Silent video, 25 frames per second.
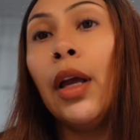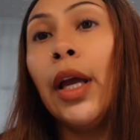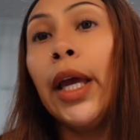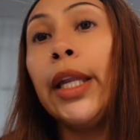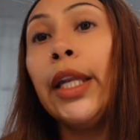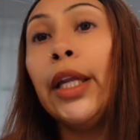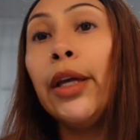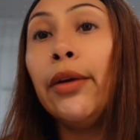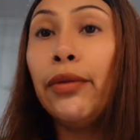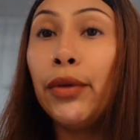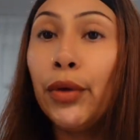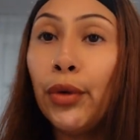
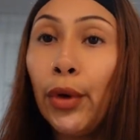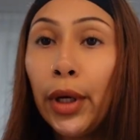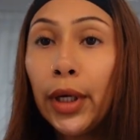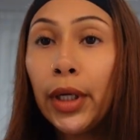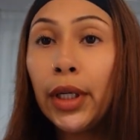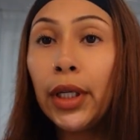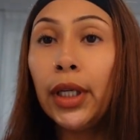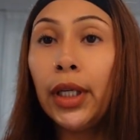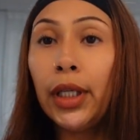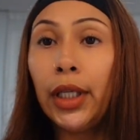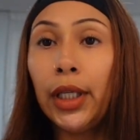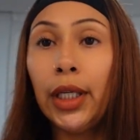And if you are
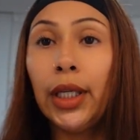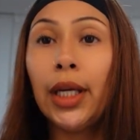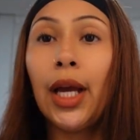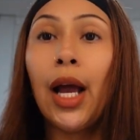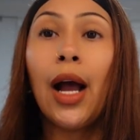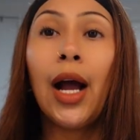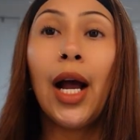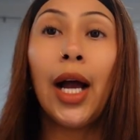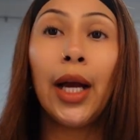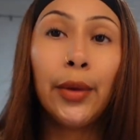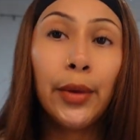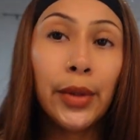gonna eat,
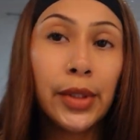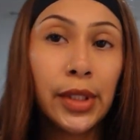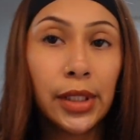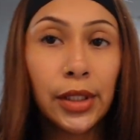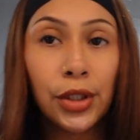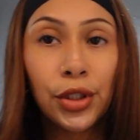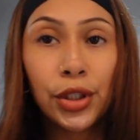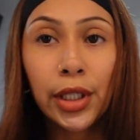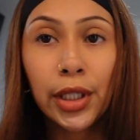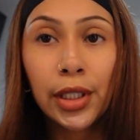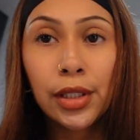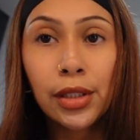I would
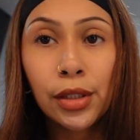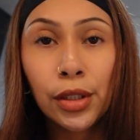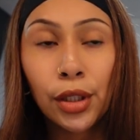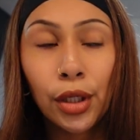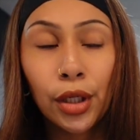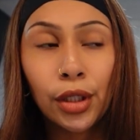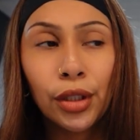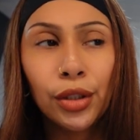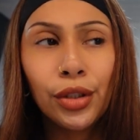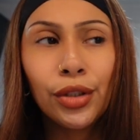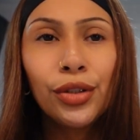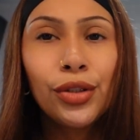suggest
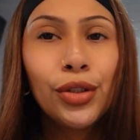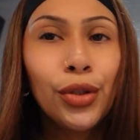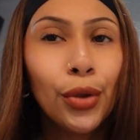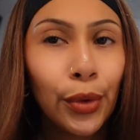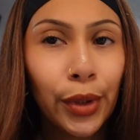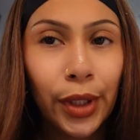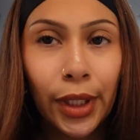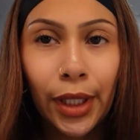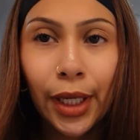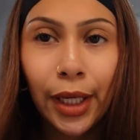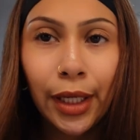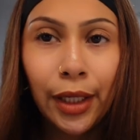don't
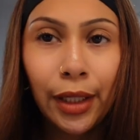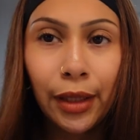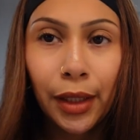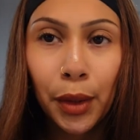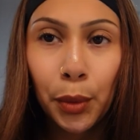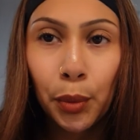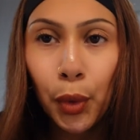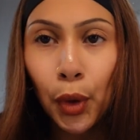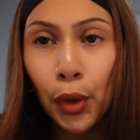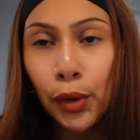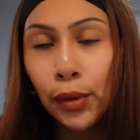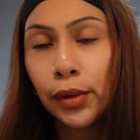eat
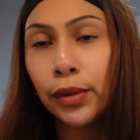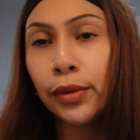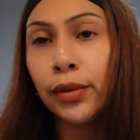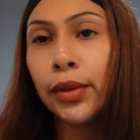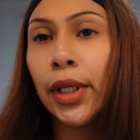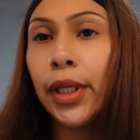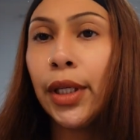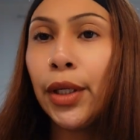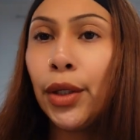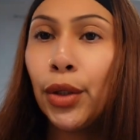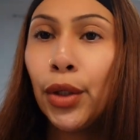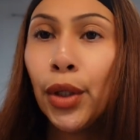anything potent
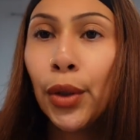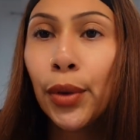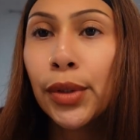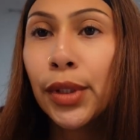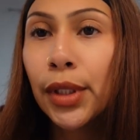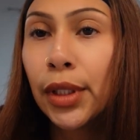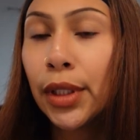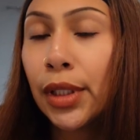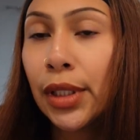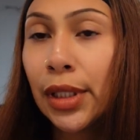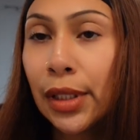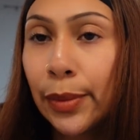that you know is
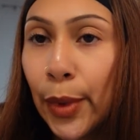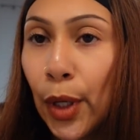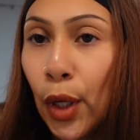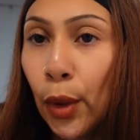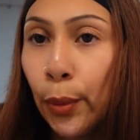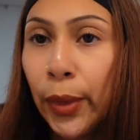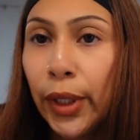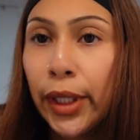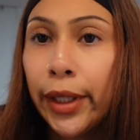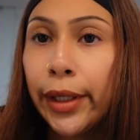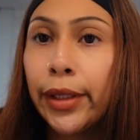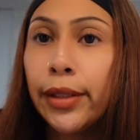gonna smell
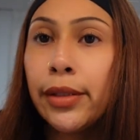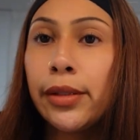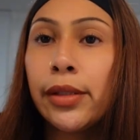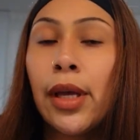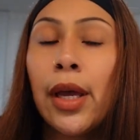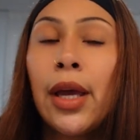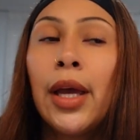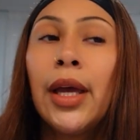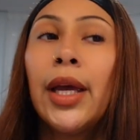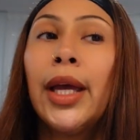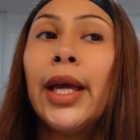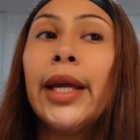because
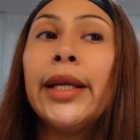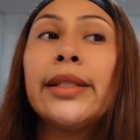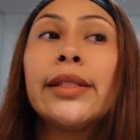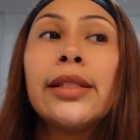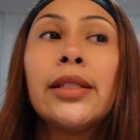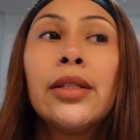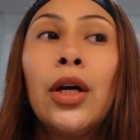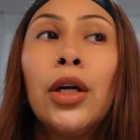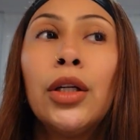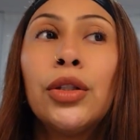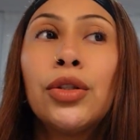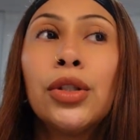it's
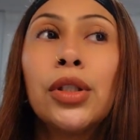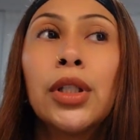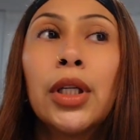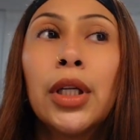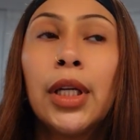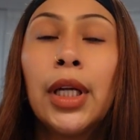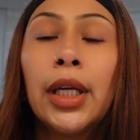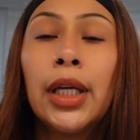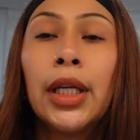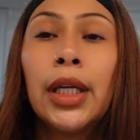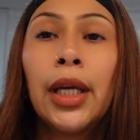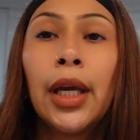not just
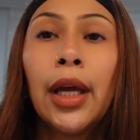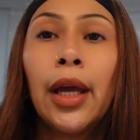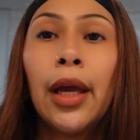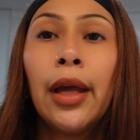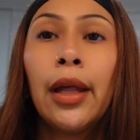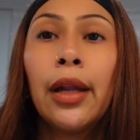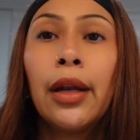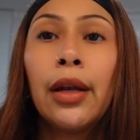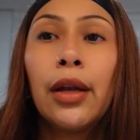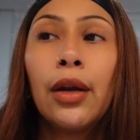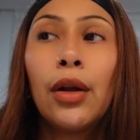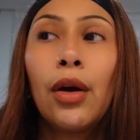gonna
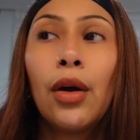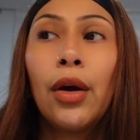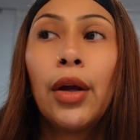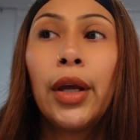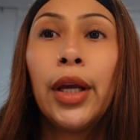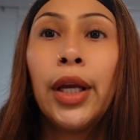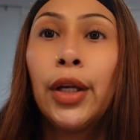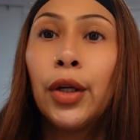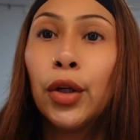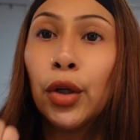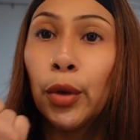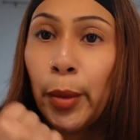get
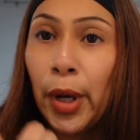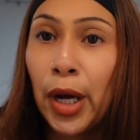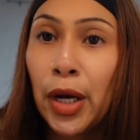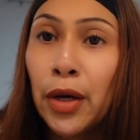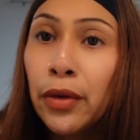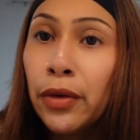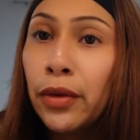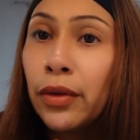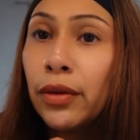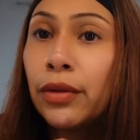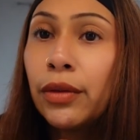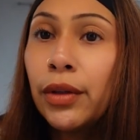in your
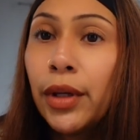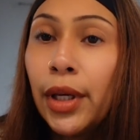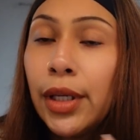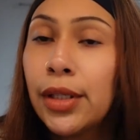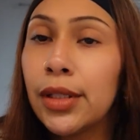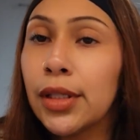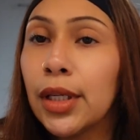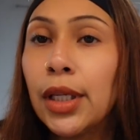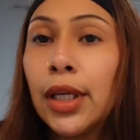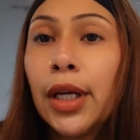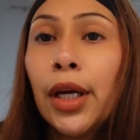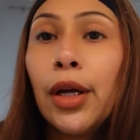mouth. It's
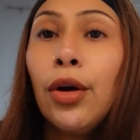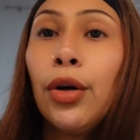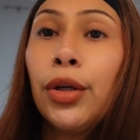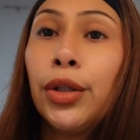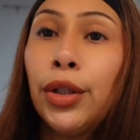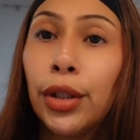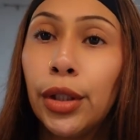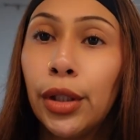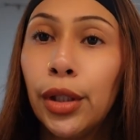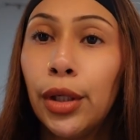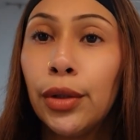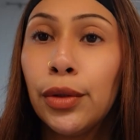gonna get on
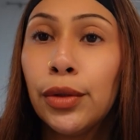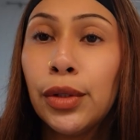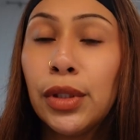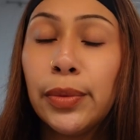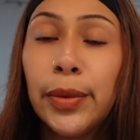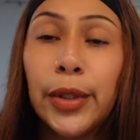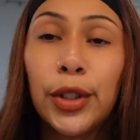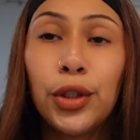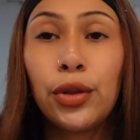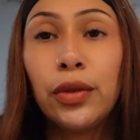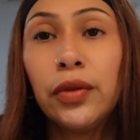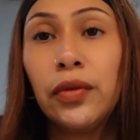your clothes,
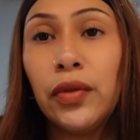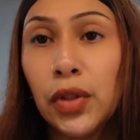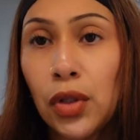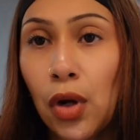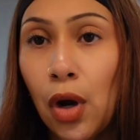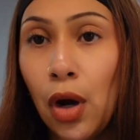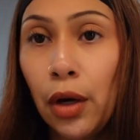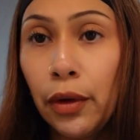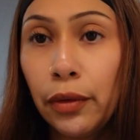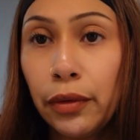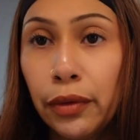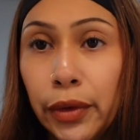especially if it's
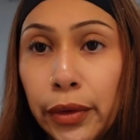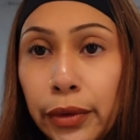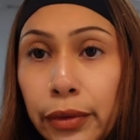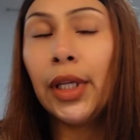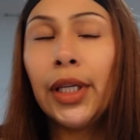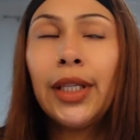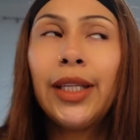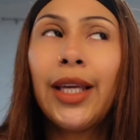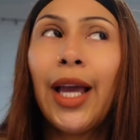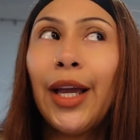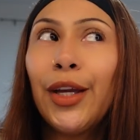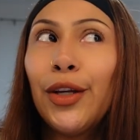hot food.
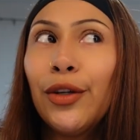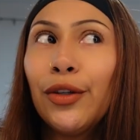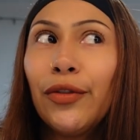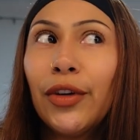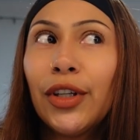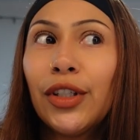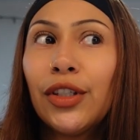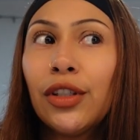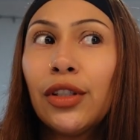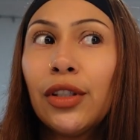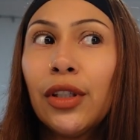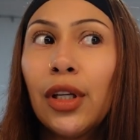Like, yeah, you
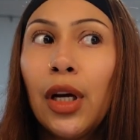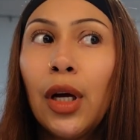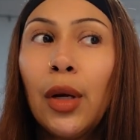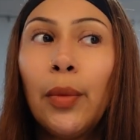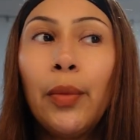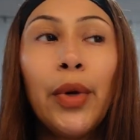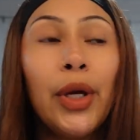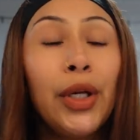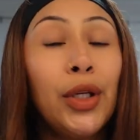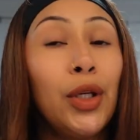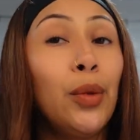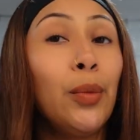freshened up,
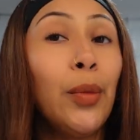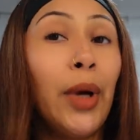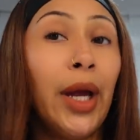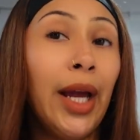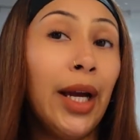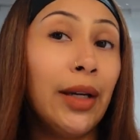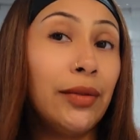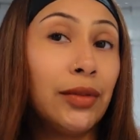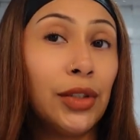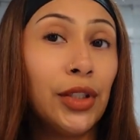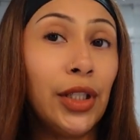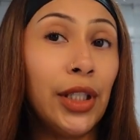but you might
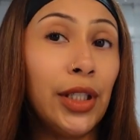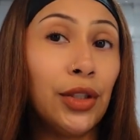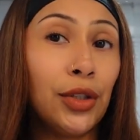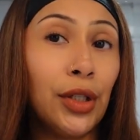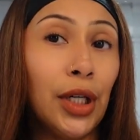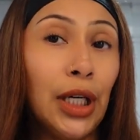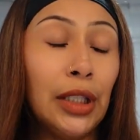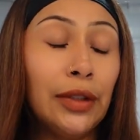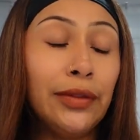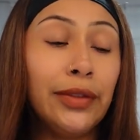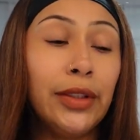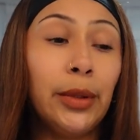have to change your
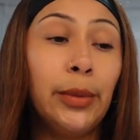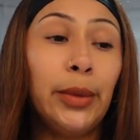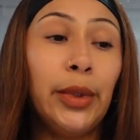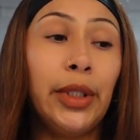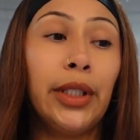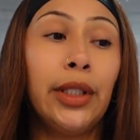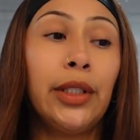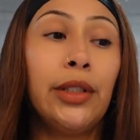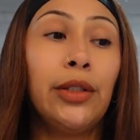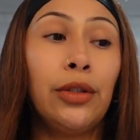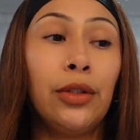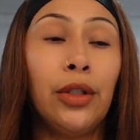outfit
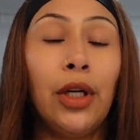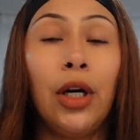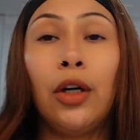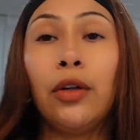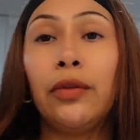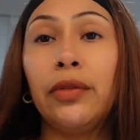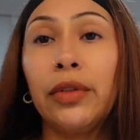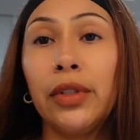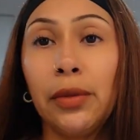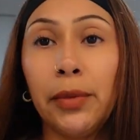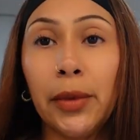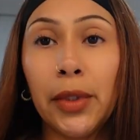because your
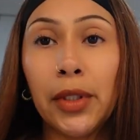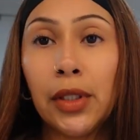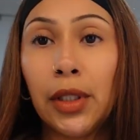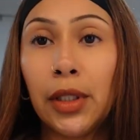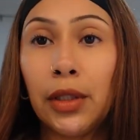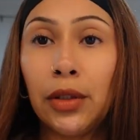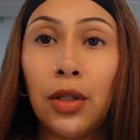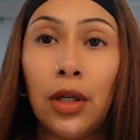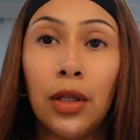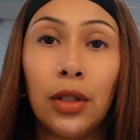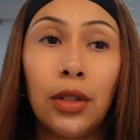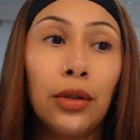outfit smells like
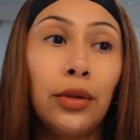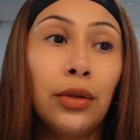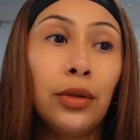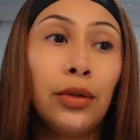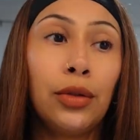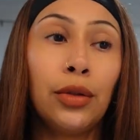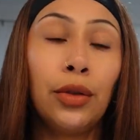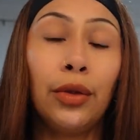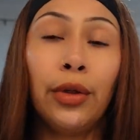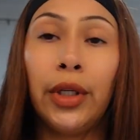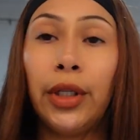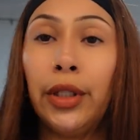
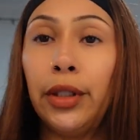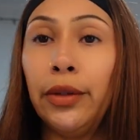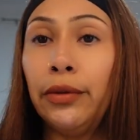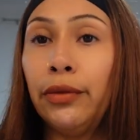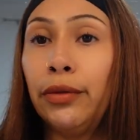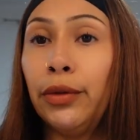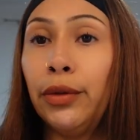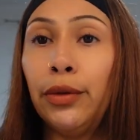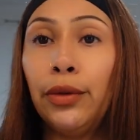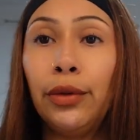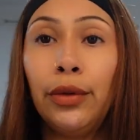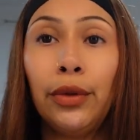tacos or Indian
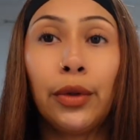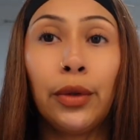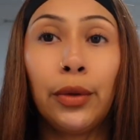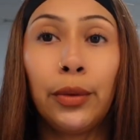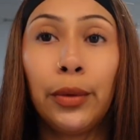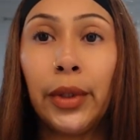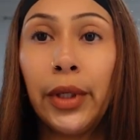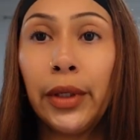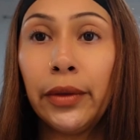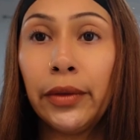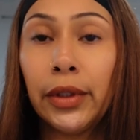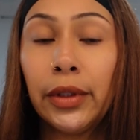food or
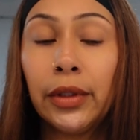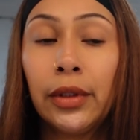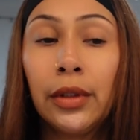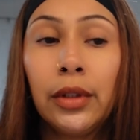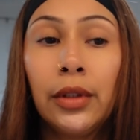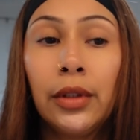whatever.